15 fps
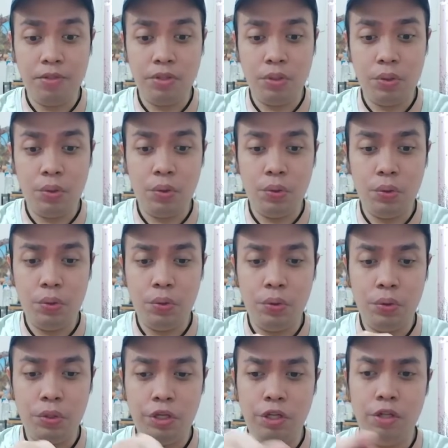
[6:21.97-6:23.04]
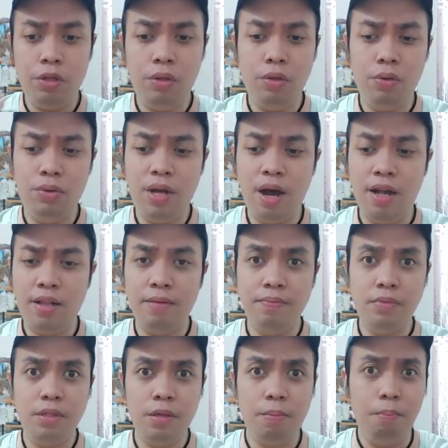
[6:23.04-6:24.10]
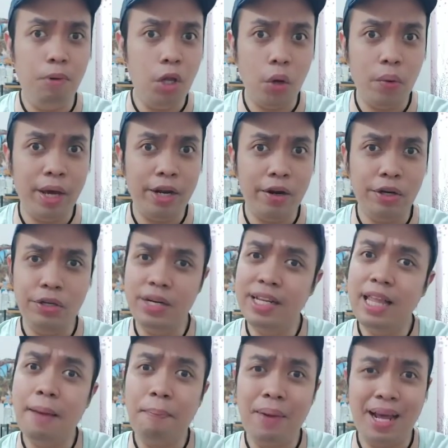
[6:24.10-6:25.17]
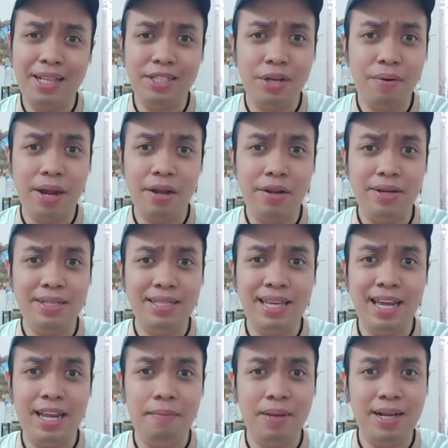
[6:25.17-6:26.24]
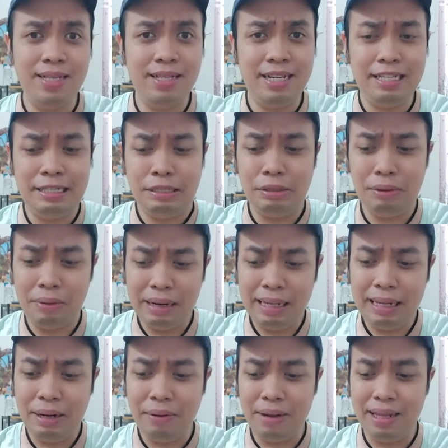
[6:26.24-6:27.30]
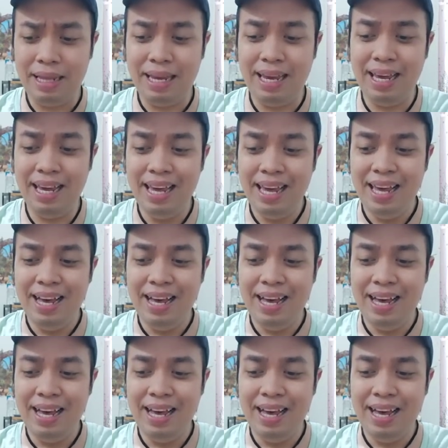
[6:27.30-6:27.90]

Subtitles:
So do not blow it or do not apply it direct in your skin because it's really